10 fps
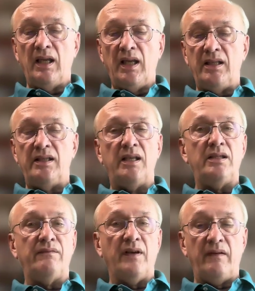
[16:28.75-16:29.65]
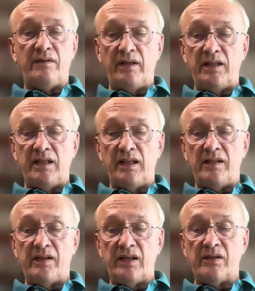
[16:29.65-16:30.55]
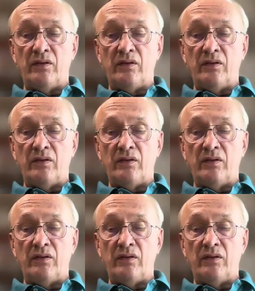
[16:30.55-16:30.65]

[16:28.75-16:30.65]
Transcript: 1885 to 1886,